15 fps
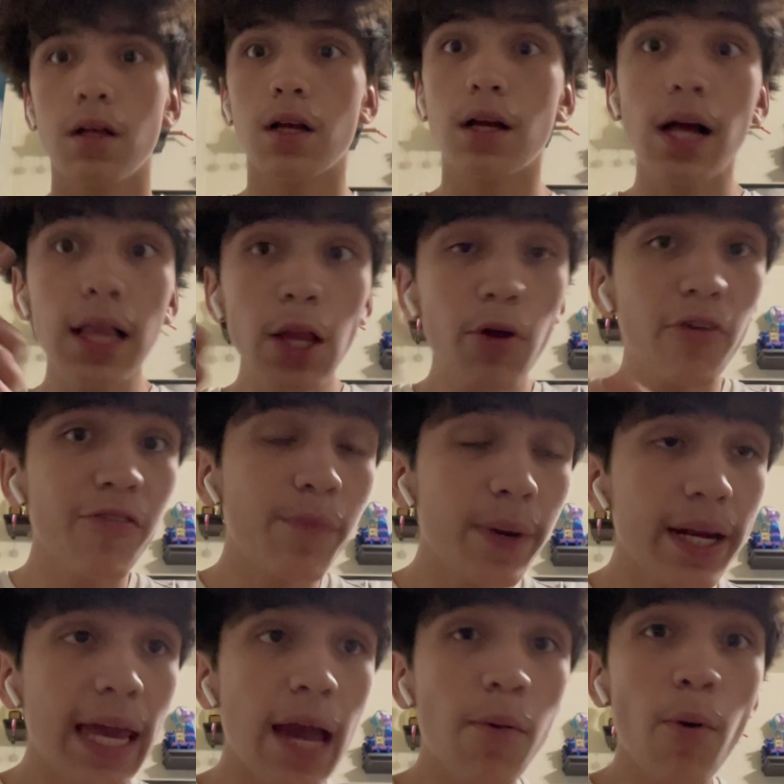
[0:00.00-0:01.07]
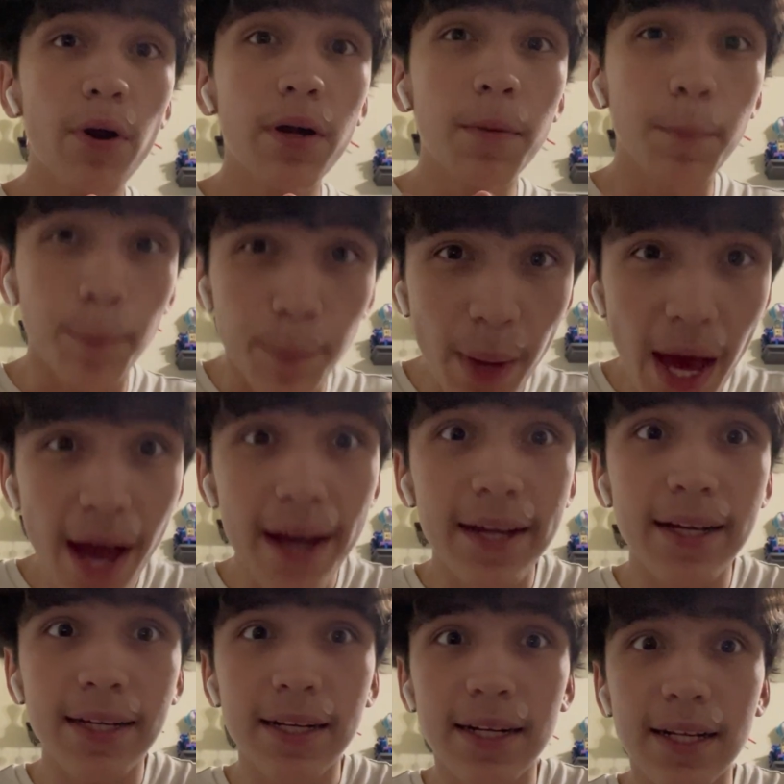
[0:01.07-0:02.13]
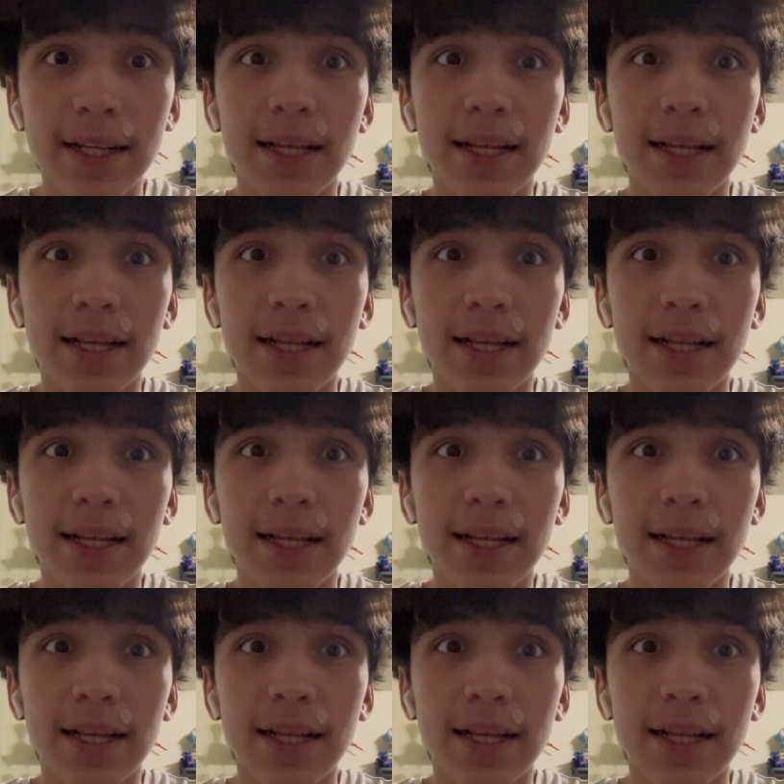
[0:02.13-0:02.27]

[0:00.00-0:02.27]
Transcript: Hello, everybody, and welcome back.